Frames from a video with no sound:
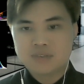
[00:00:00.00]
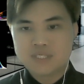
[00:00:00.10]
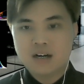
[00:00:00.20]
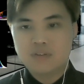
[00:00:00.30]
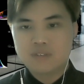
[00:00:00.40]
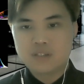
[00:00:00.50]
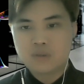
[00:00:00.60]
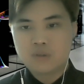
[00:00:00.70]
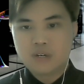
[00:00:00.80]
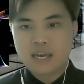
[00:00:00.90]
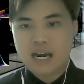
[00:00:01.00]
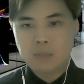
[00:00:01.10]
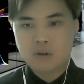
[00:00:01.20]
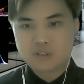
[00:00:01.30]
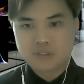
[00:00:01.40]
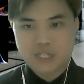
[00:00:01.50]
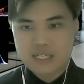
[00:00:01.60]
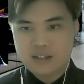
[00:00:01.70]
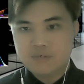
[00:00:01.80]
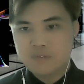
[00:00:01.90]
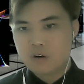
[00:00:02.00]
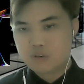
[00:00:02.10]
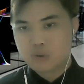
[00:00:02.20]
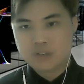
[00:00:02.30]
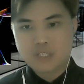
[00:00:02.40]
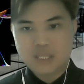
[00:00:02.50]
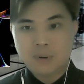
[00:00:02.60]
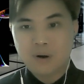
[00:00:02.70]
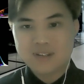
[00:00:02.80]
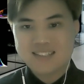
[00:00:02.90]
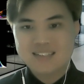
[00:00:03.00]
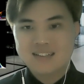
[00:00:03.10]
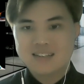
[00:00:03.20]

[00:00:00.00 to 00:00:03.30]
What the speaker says: result of the YOLO AI model training for 200 epochs.